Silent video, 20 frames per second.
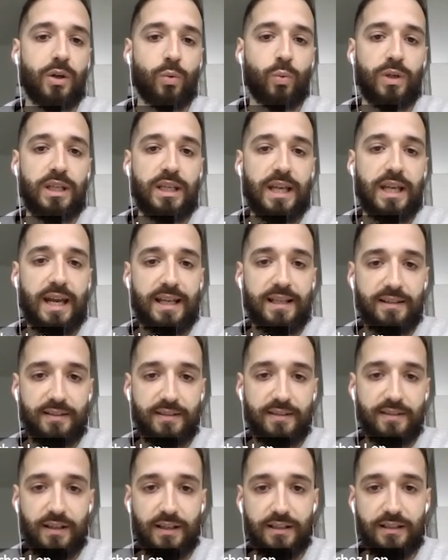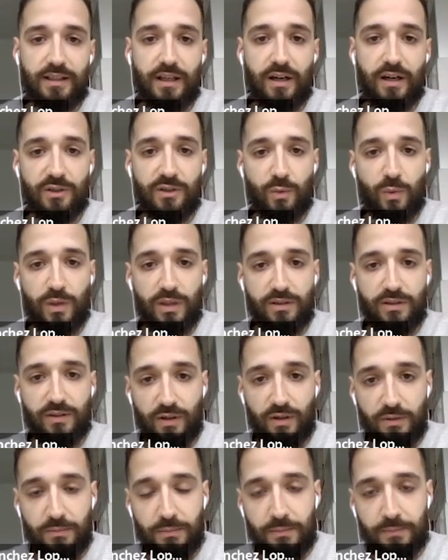We add an R-squared
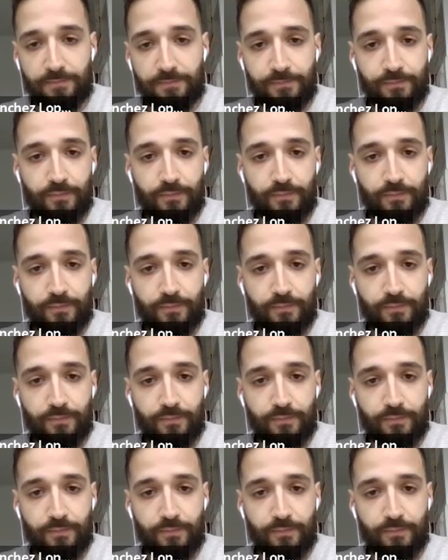term,